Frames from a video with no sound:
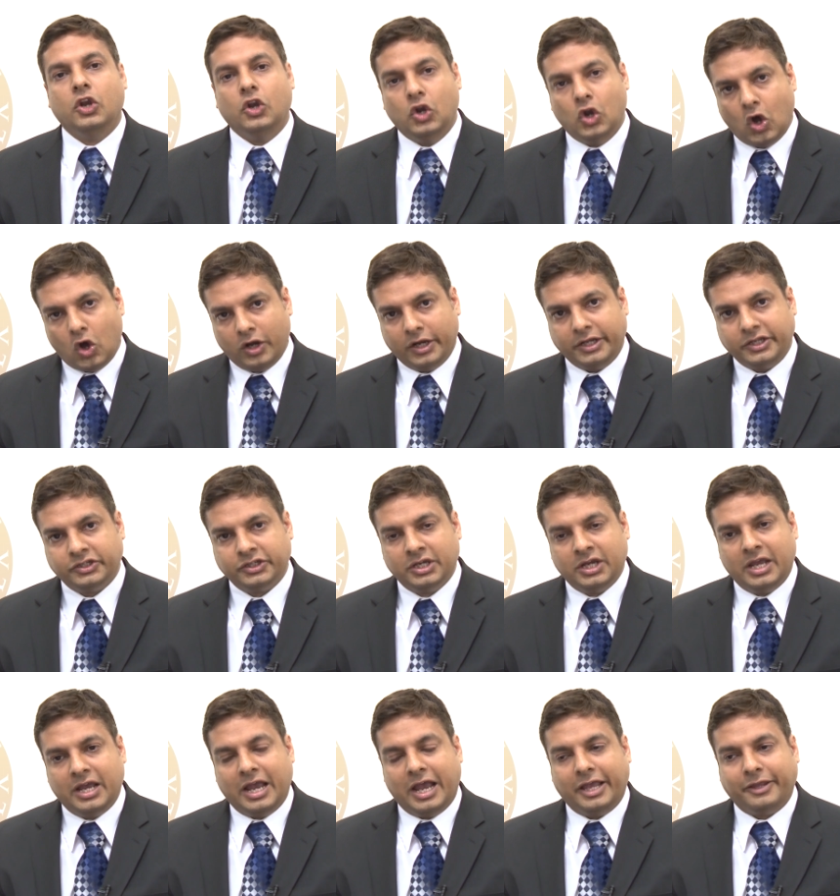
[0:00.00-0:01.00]
knowledge
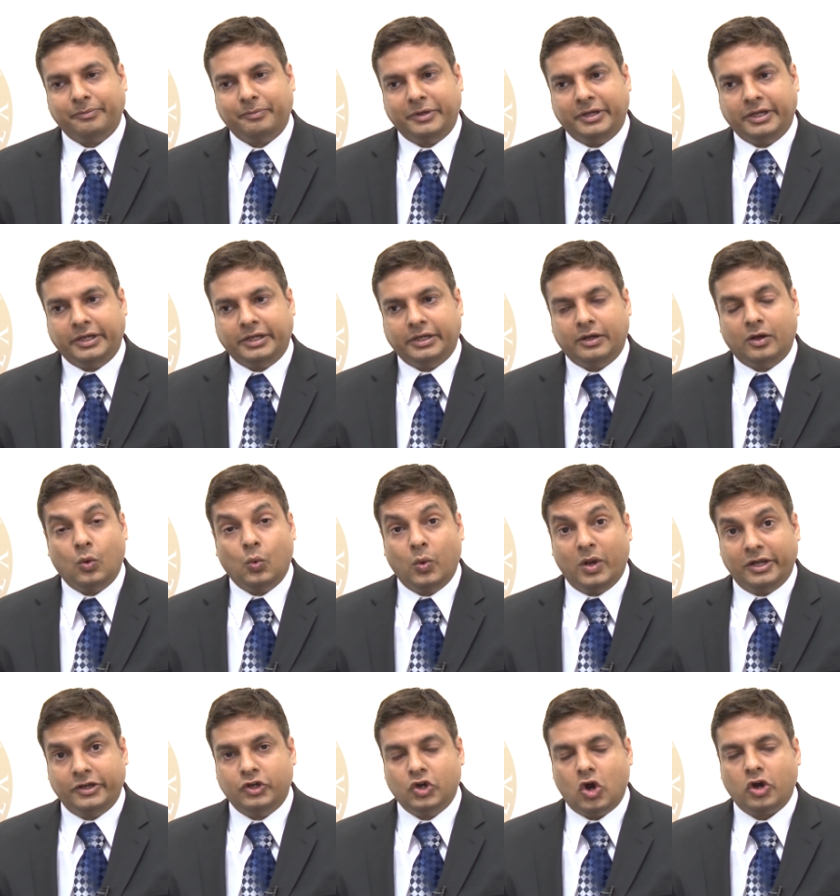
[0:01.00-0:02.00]
has been
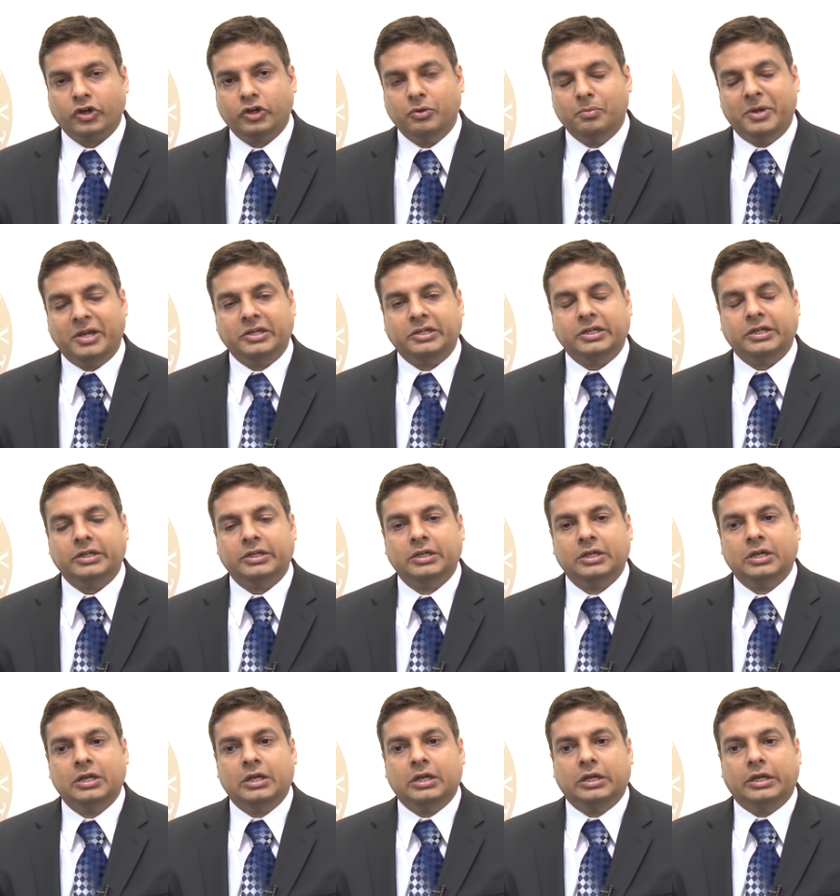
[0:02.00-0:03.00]
well documented,
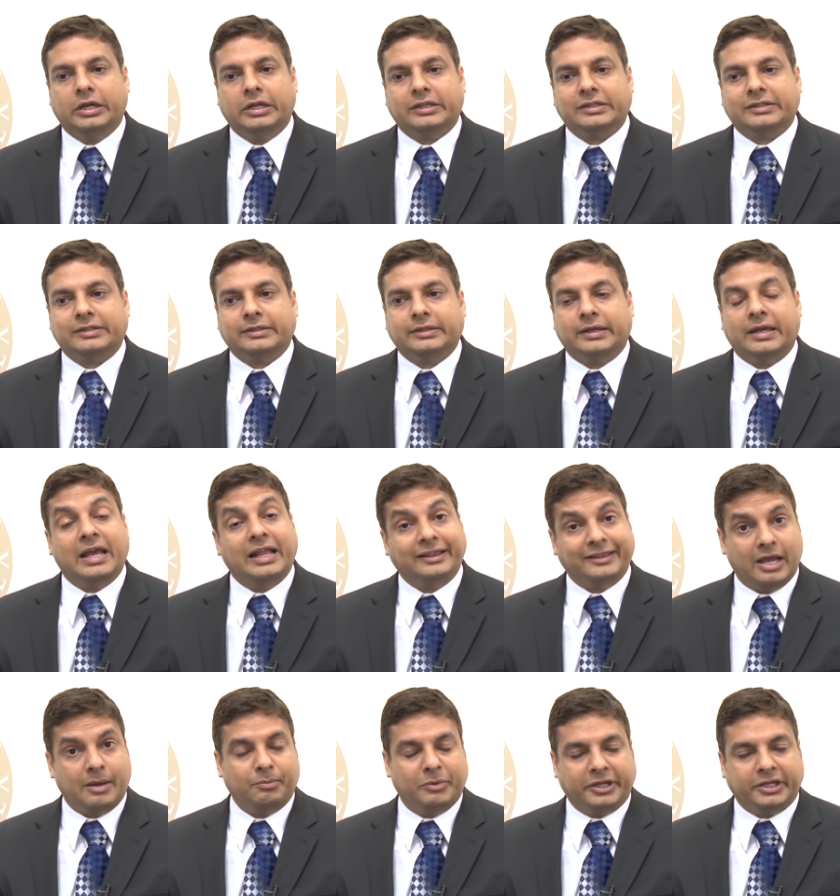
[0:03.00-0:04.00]
its
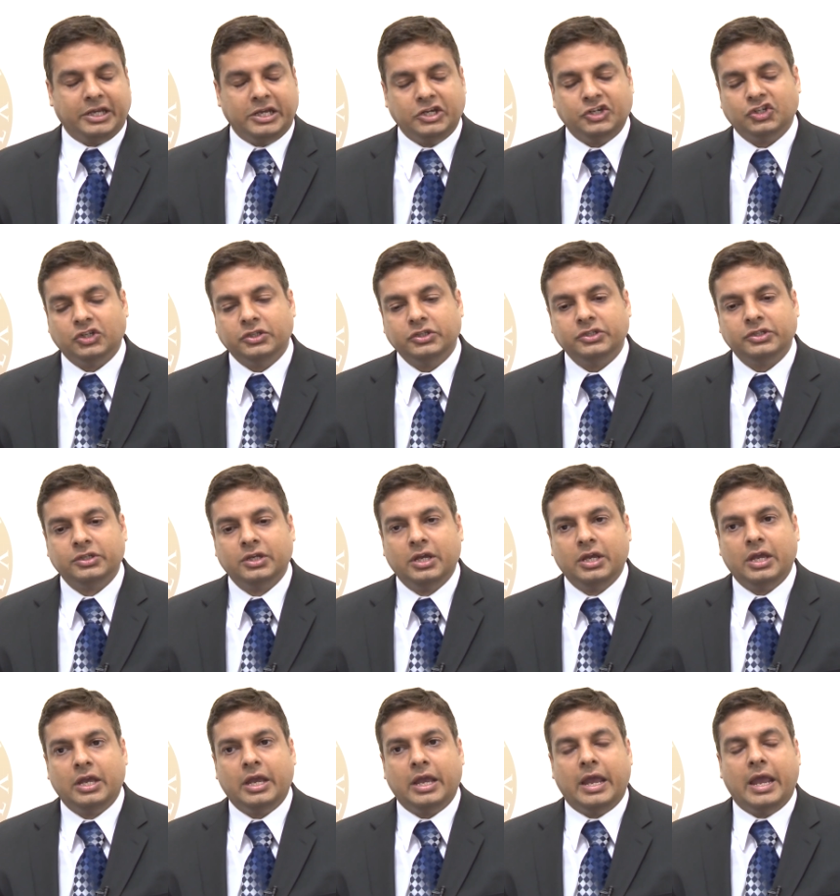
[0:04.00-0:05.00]
health applications.
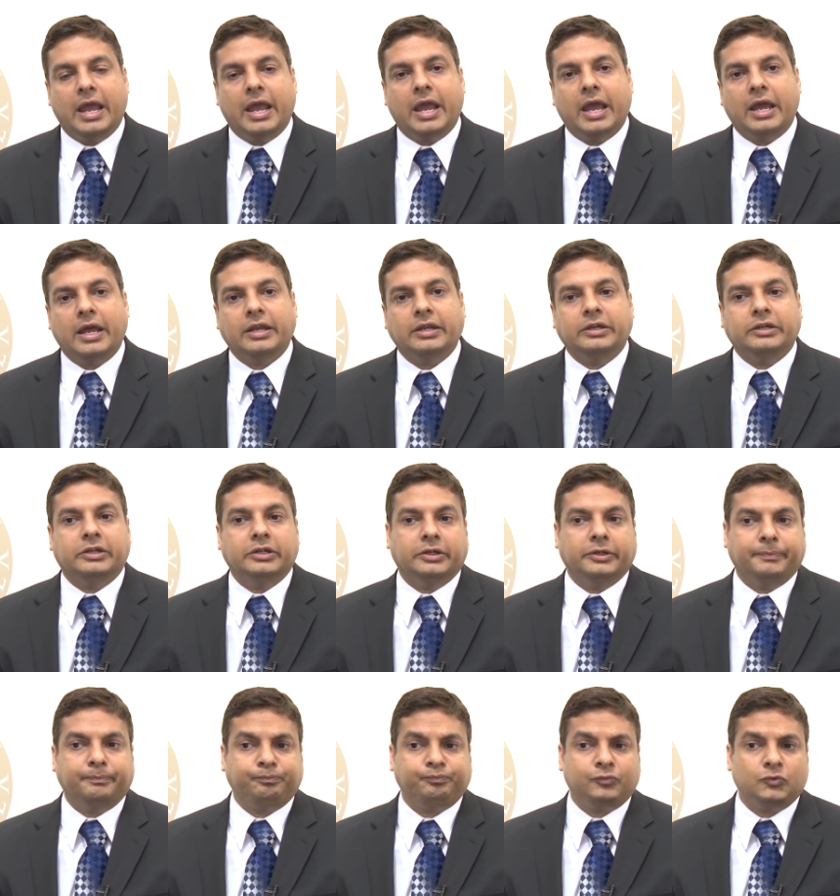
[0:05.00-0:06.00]
And
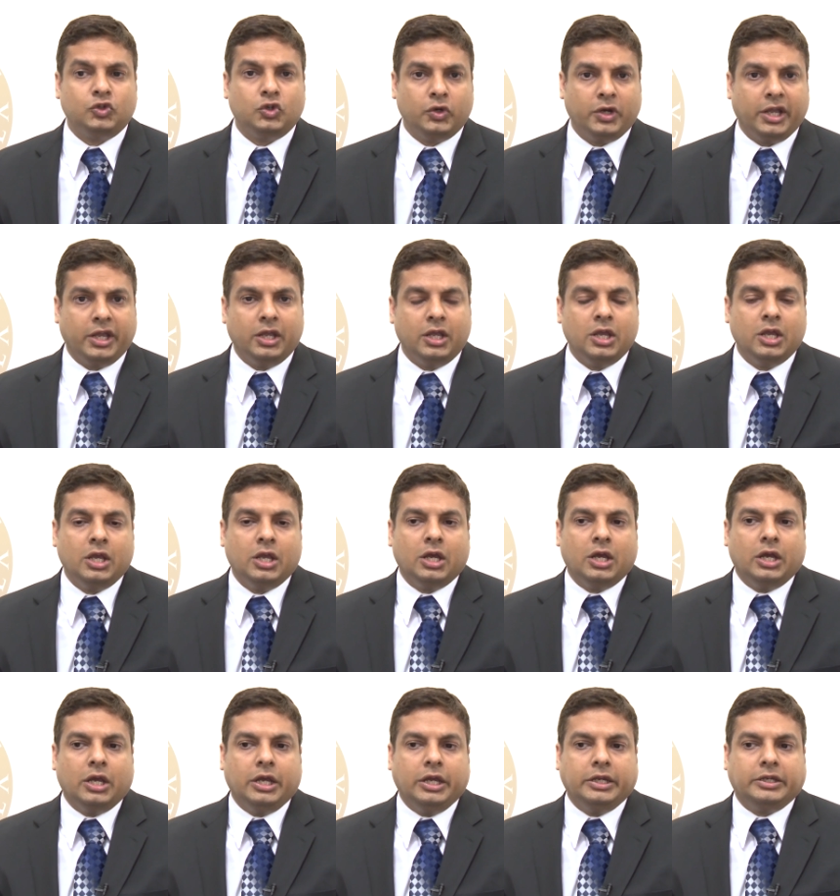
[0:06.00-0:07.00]
uh, today,
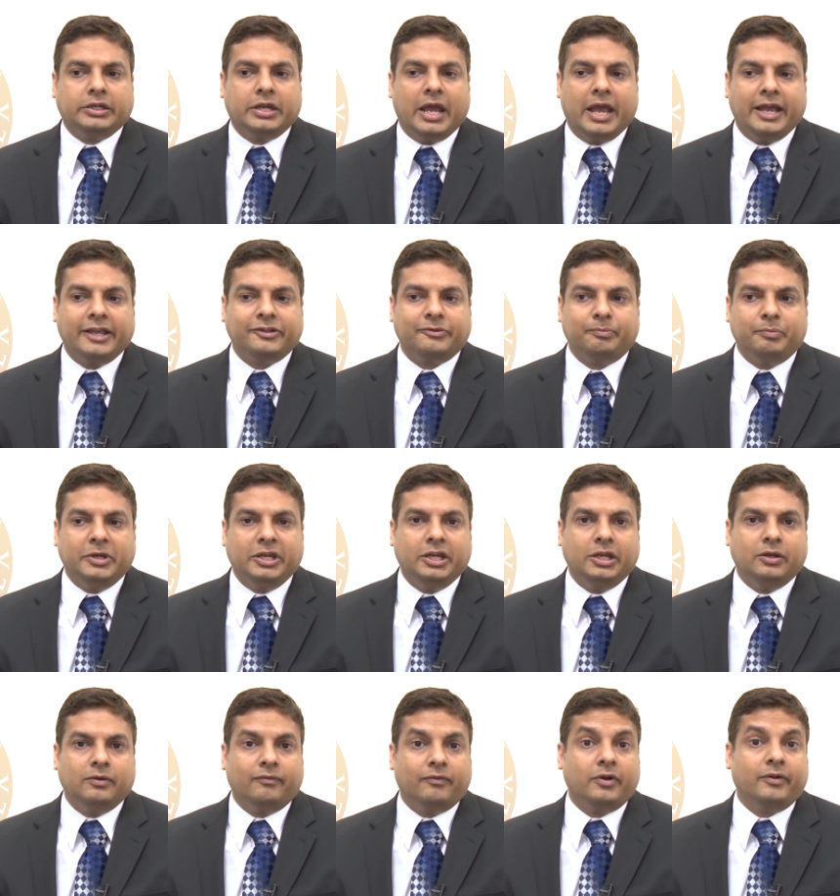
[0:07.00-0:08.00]
it has
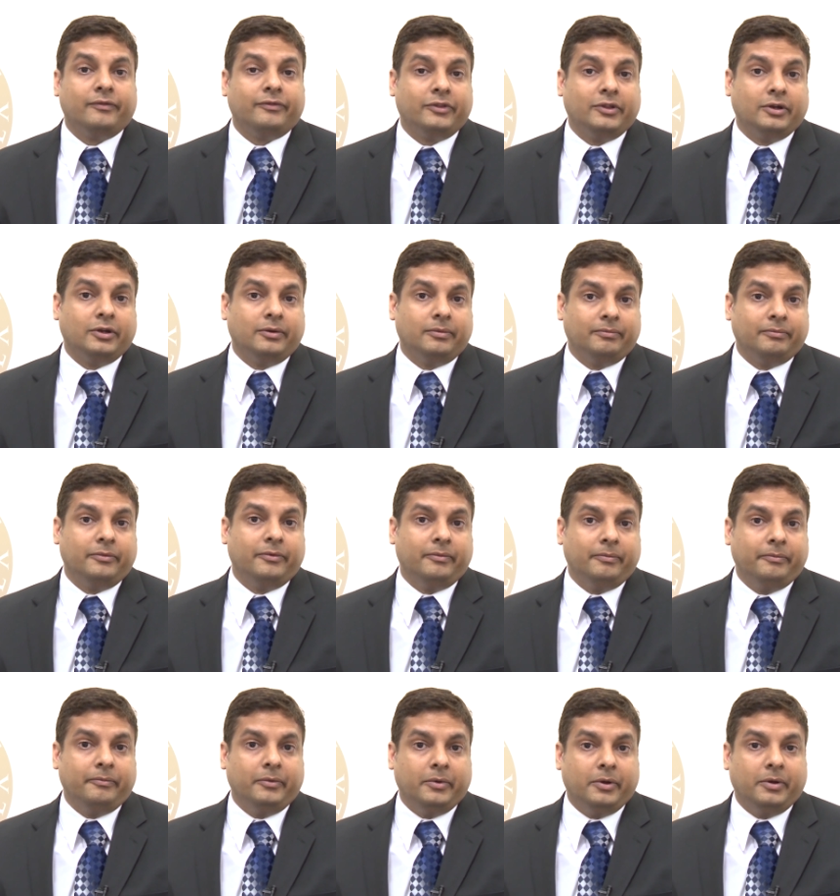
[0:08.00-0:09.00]
been one of the
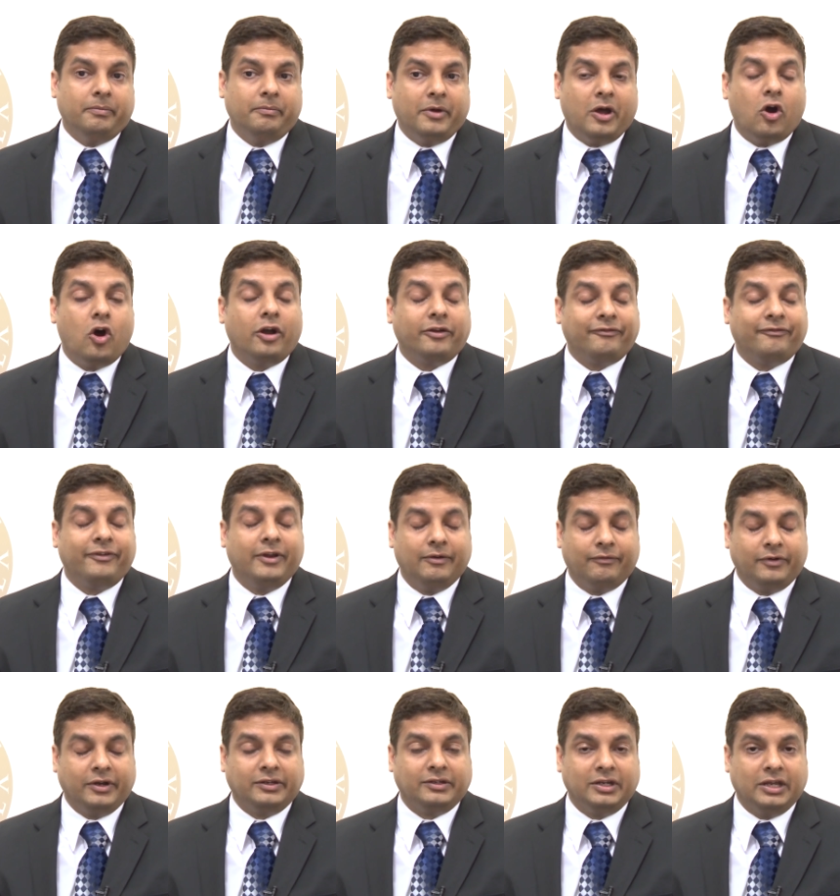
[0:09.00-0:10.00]
uh, hot
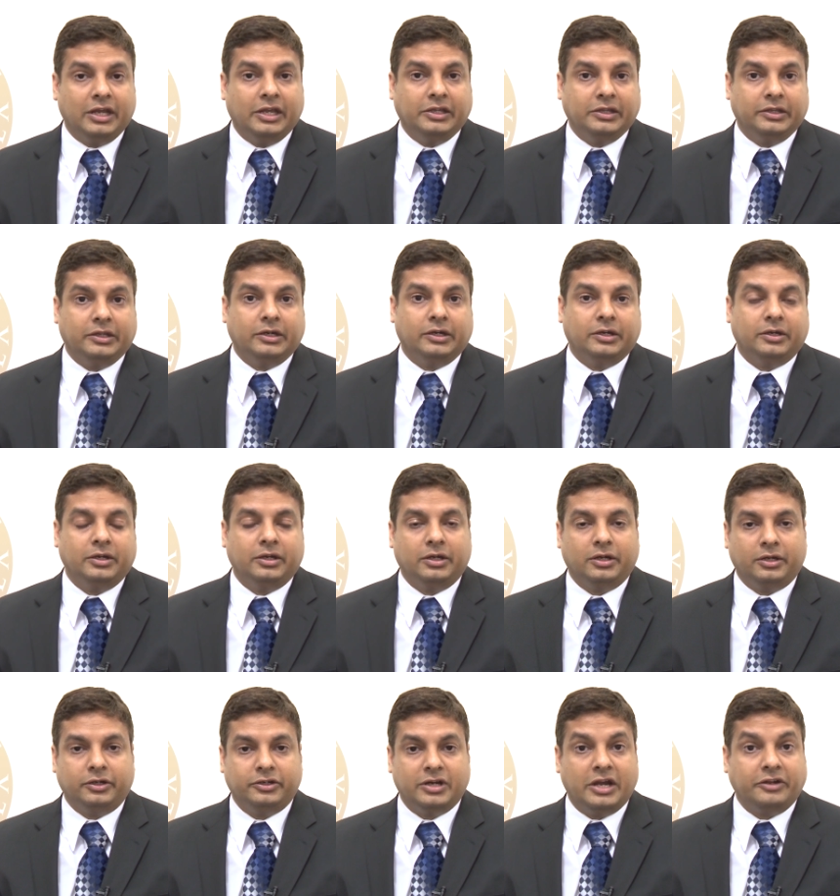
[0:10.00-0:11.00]
favorite in the
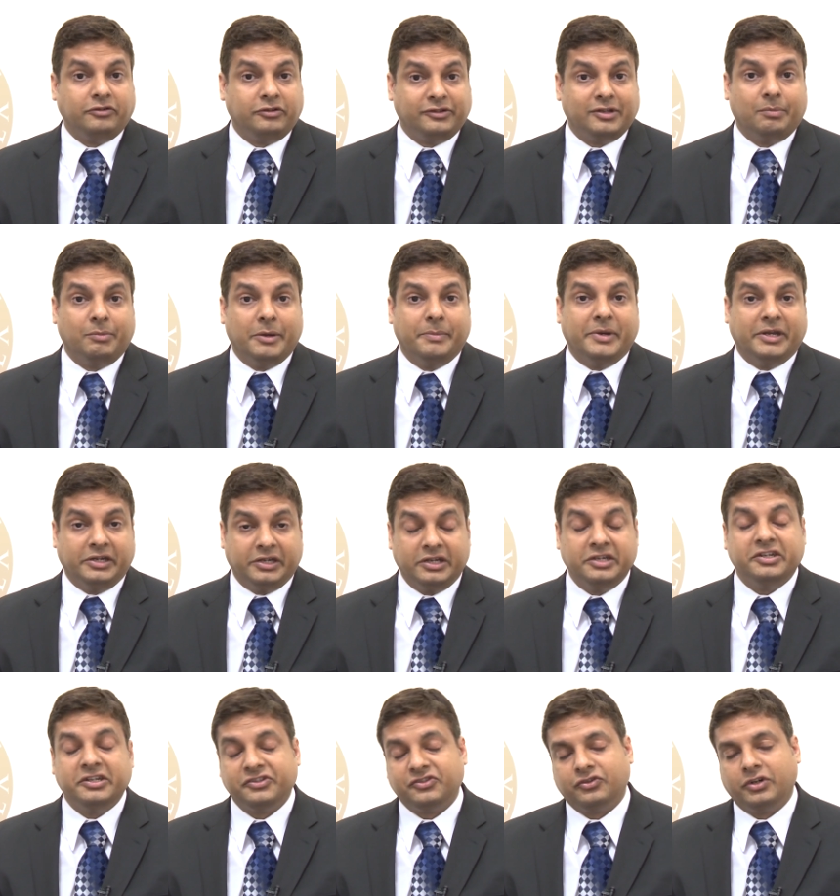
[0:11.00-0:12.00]
uh, dietary supplement
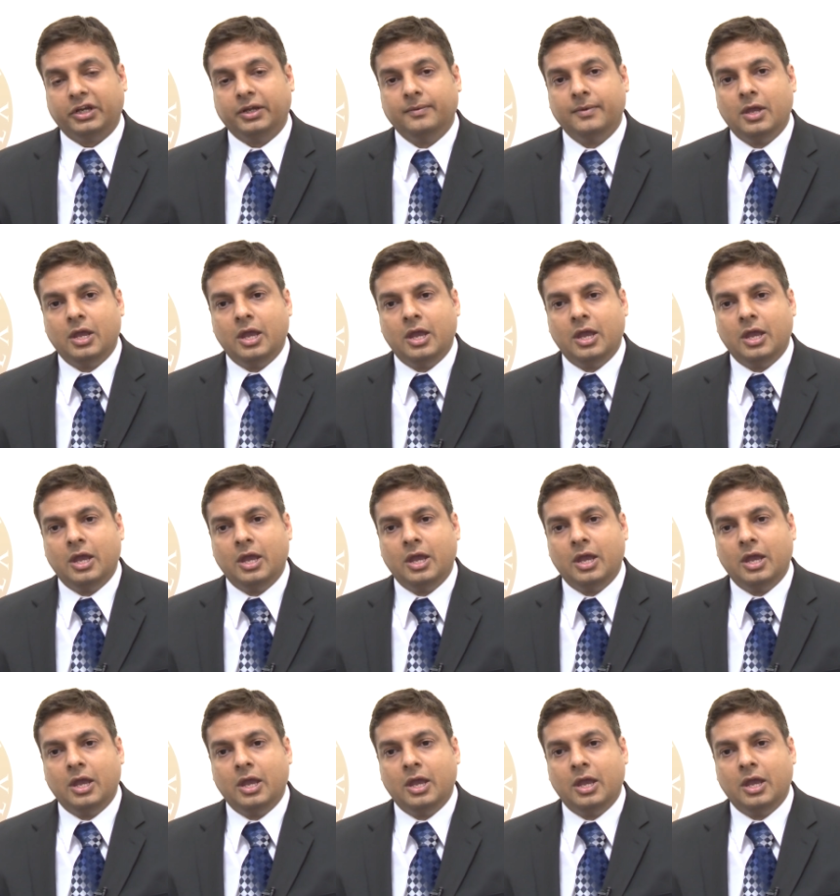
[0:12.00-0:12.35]
industry.